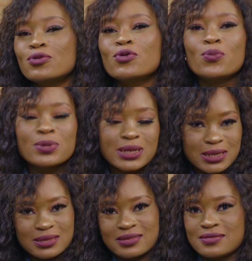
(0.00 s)
No,
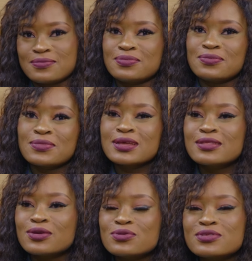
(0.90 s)
please.
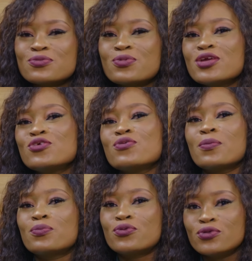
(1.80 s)
There is a way you
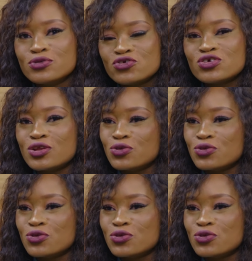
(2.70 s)
approach a